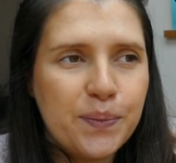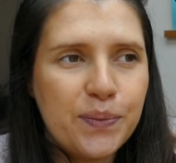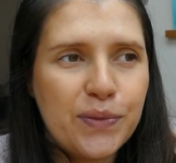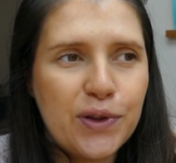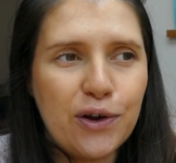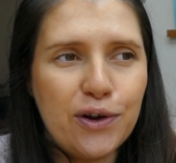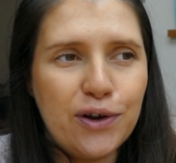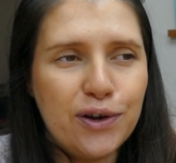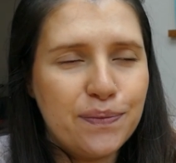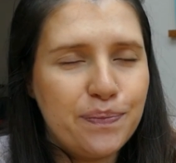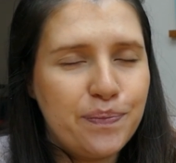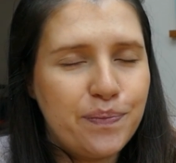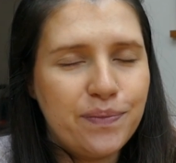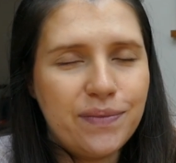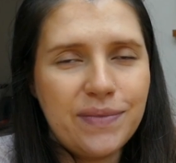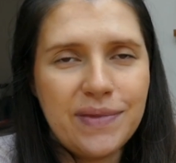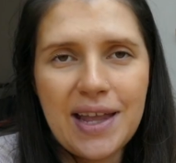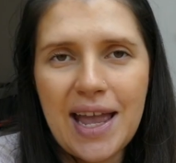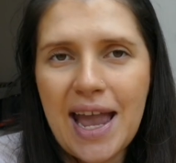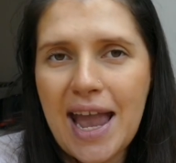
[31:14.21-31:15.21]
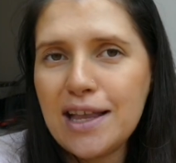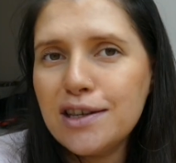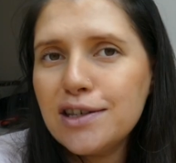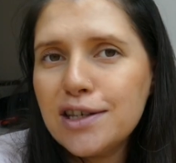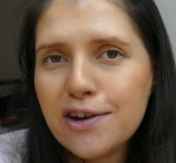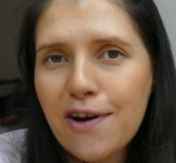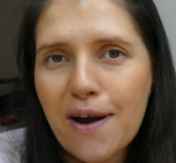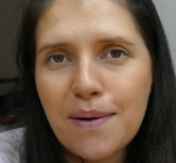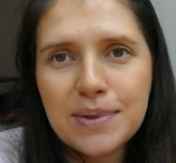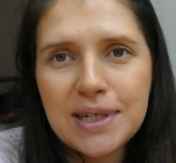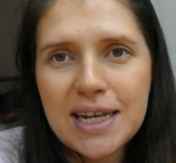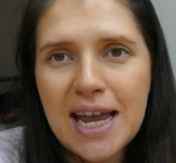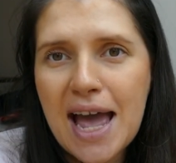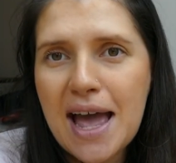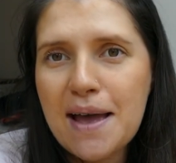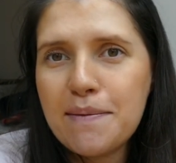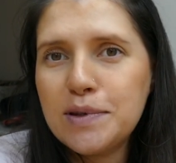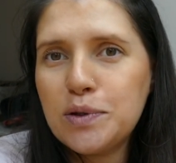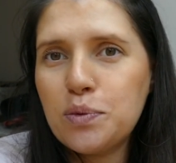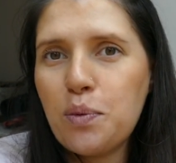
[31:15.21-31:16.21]
Or Instagram
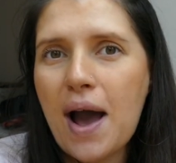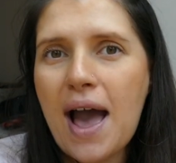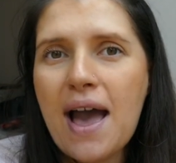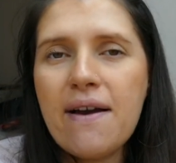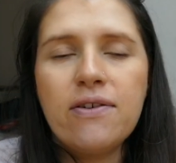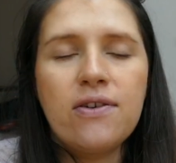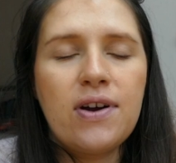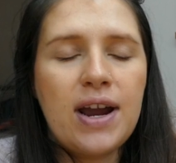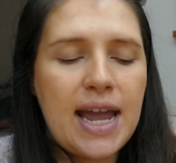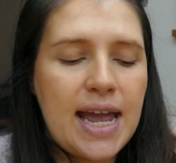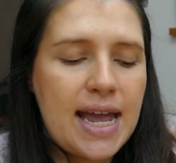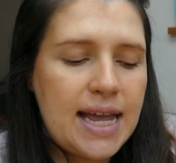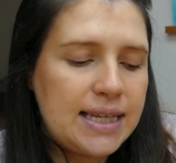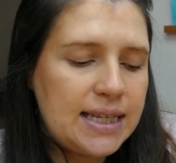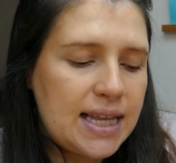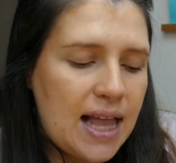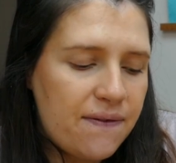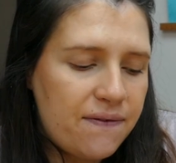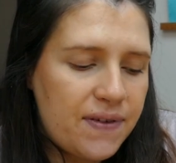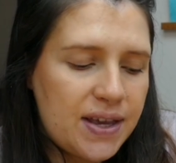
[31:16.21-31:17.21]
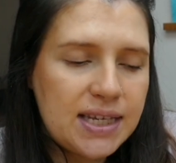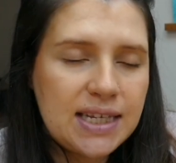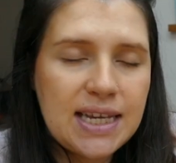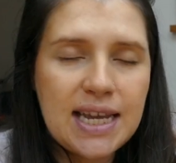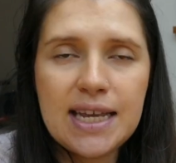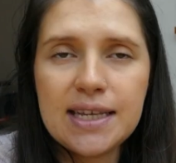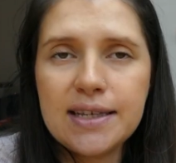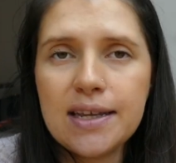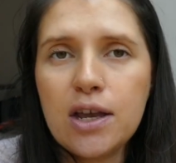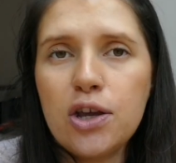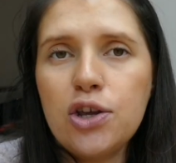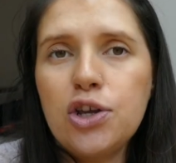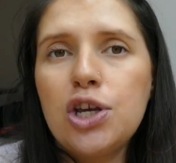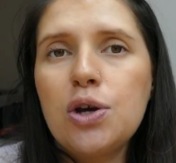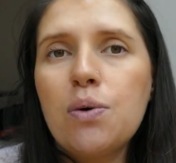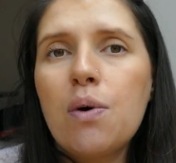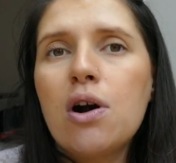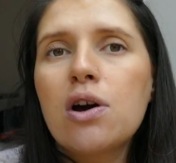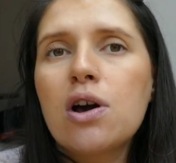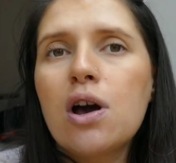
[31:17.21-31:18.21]
DMs, whatever it is, like, this is,
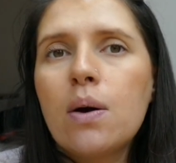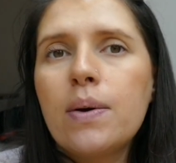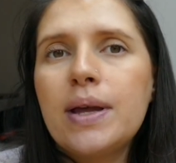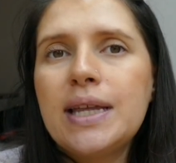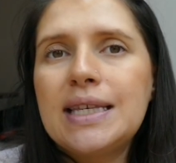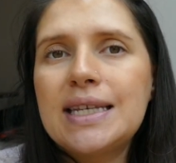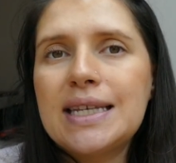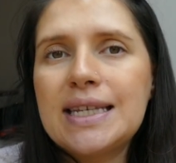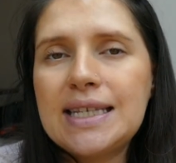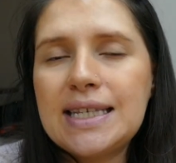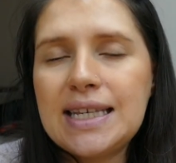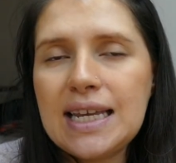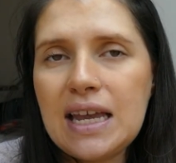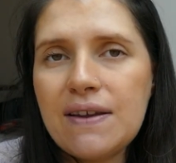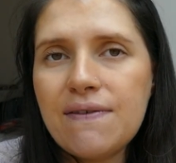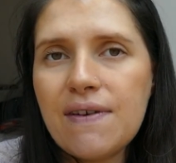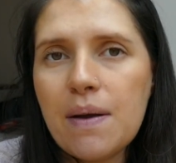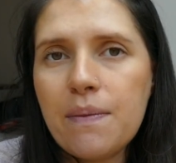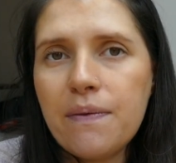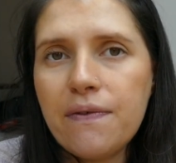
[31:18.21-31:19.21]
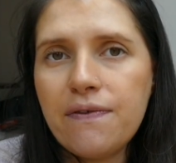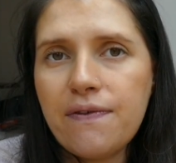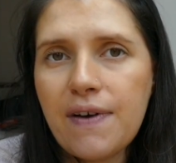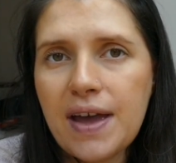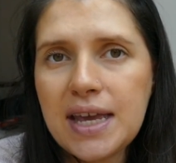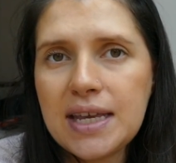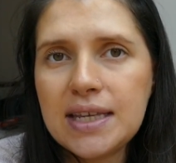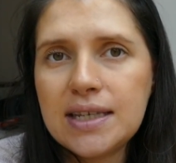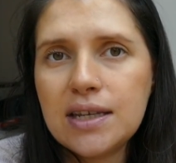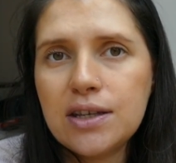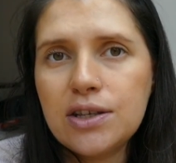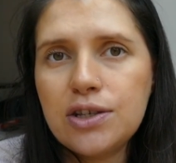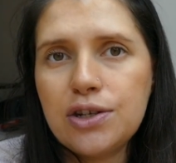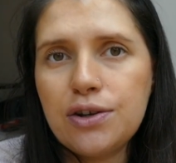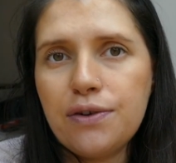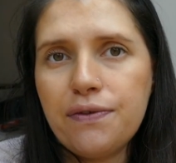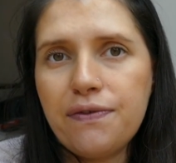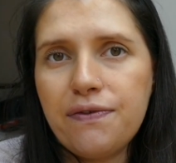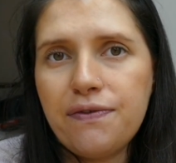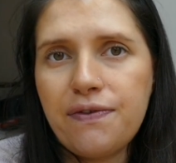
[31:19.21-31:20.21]
you are going to see them face
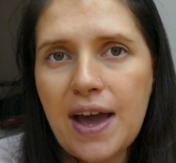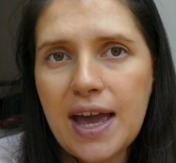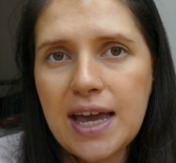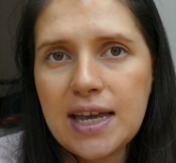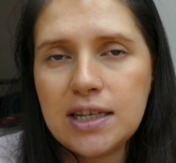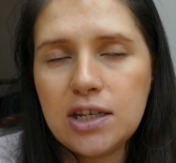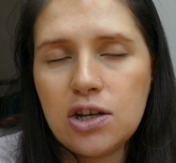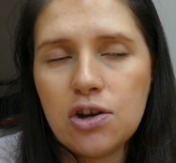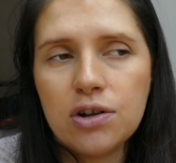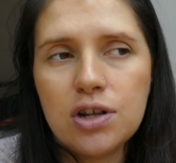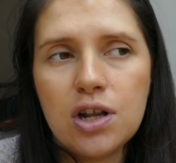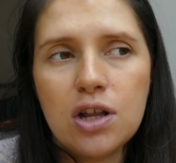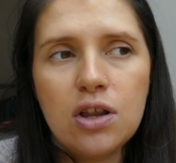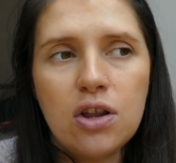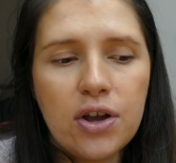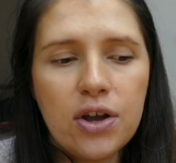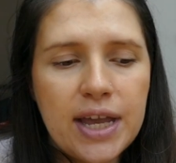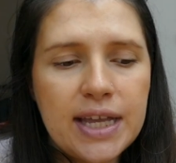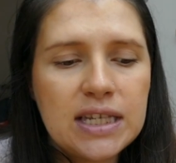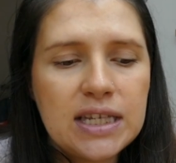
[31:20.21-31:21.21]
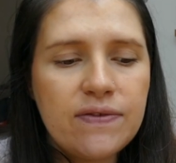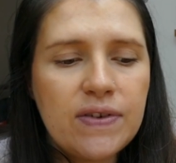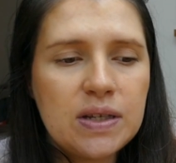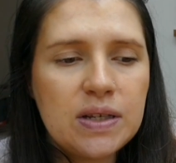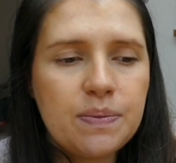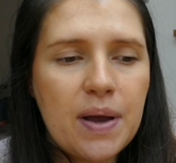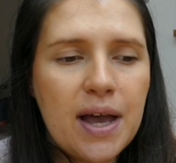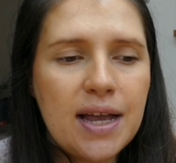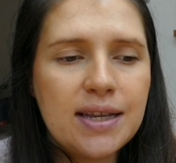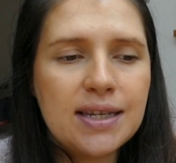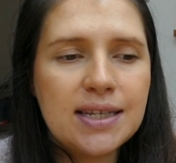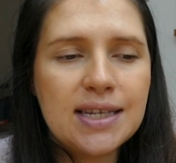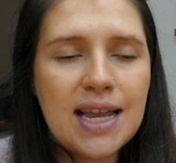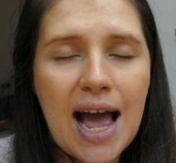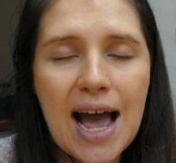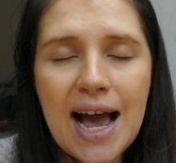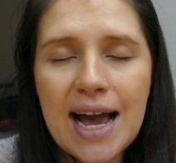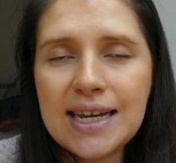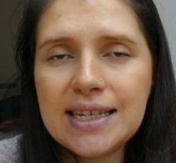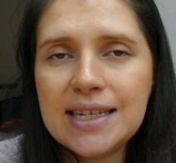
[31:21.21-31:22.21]
to face. You're going to look into this person's
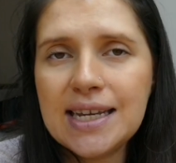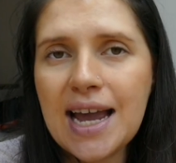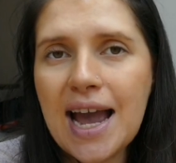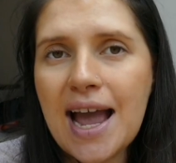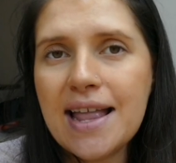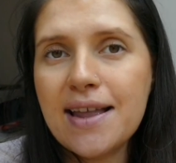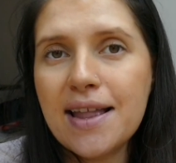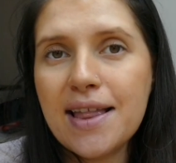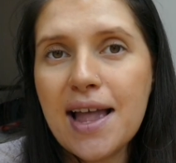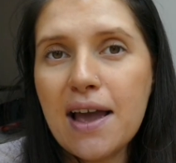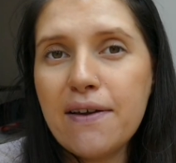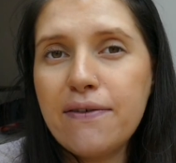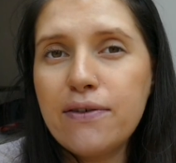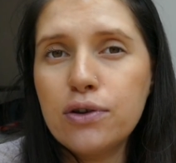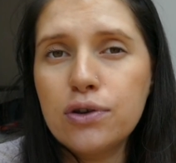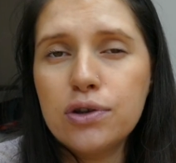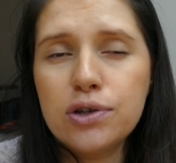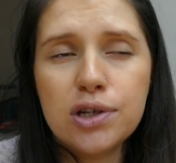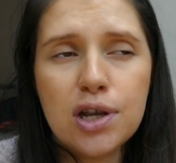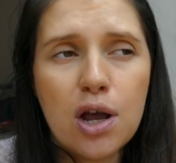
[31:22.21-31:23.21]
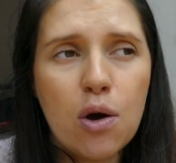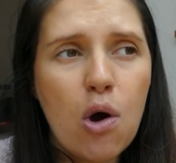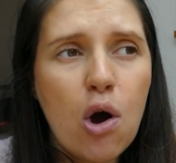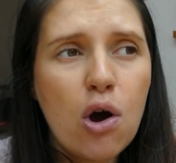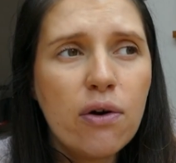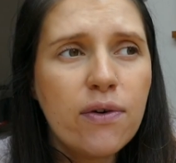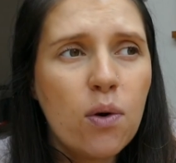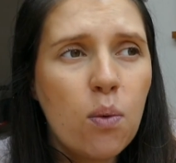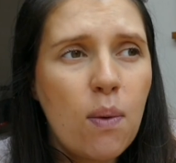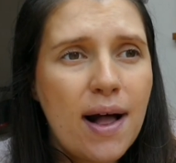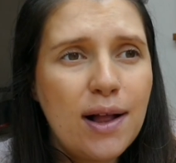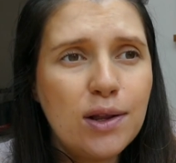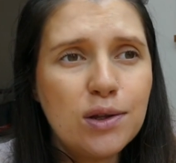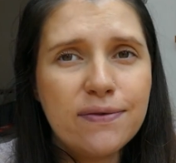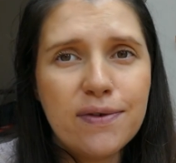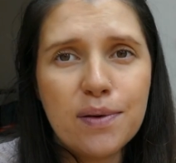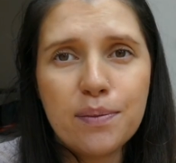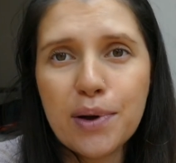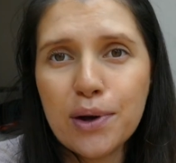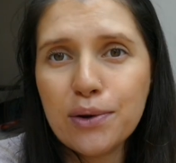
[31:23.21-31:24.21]
eyes again, and I feel so overwhelmed
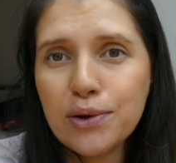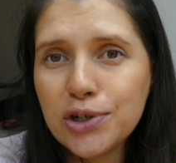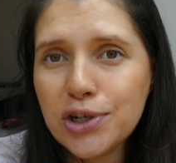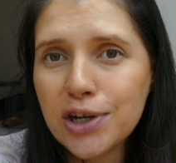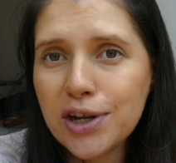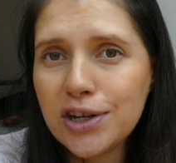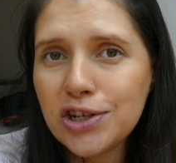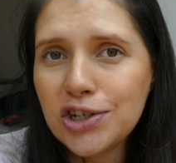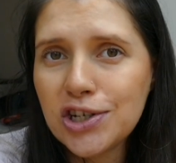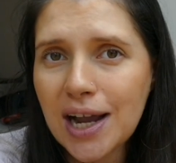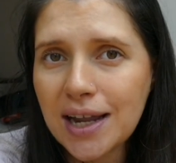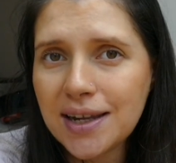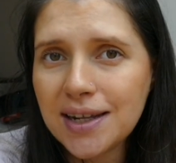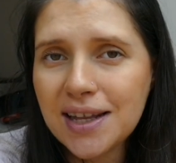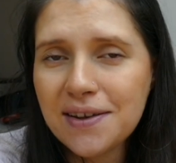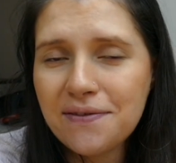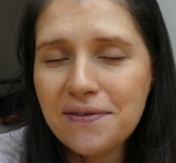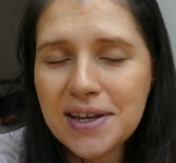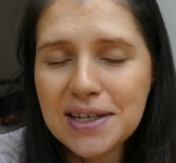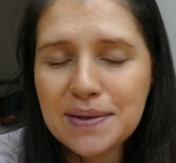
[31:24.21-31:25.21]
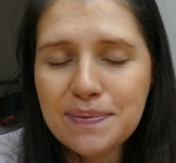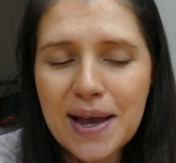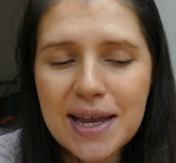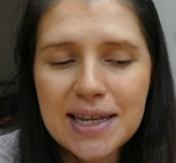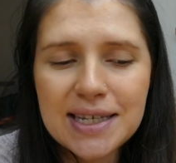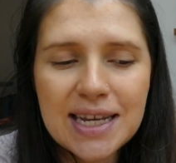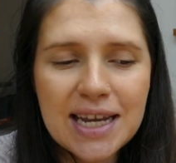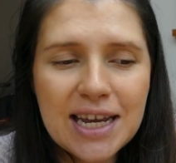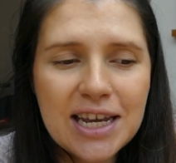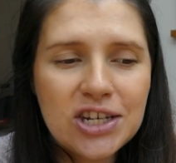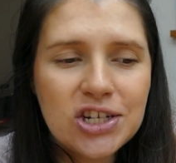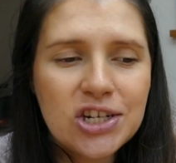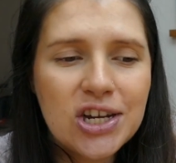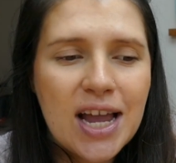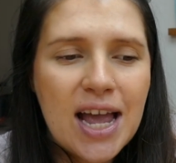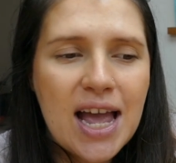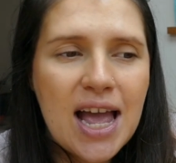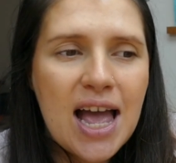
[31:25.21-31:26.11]
with emotion channeling this message.